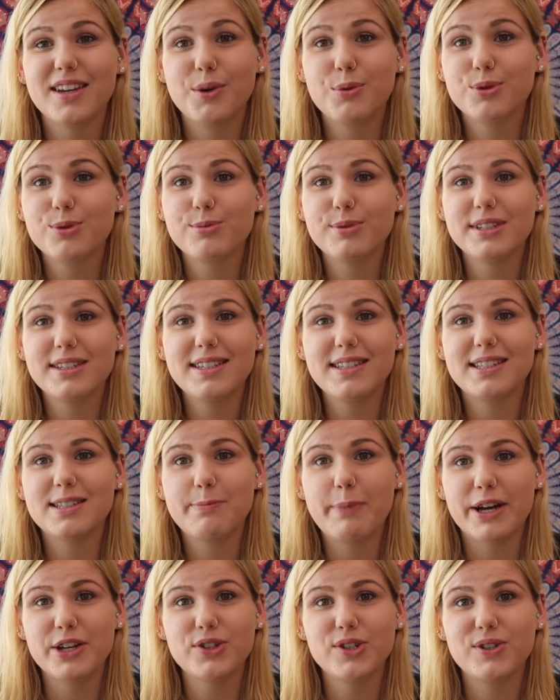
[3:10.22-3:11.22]
It was really
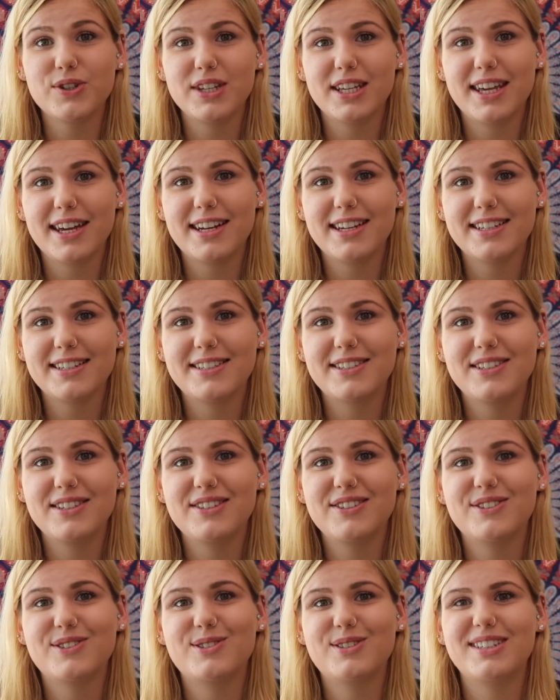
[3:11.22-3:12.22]
special getting
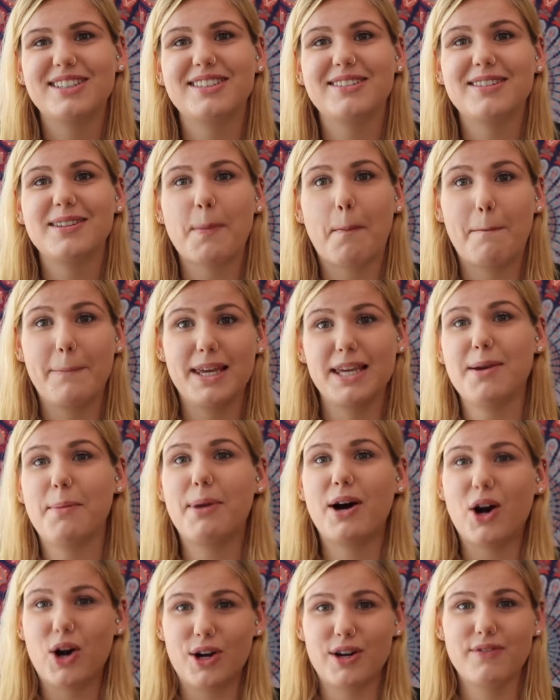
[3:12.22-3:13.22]
to be a
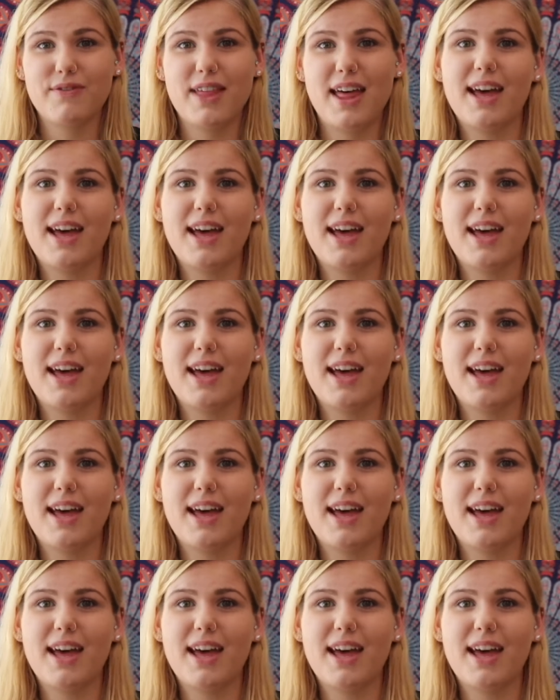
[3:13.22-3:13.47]
part of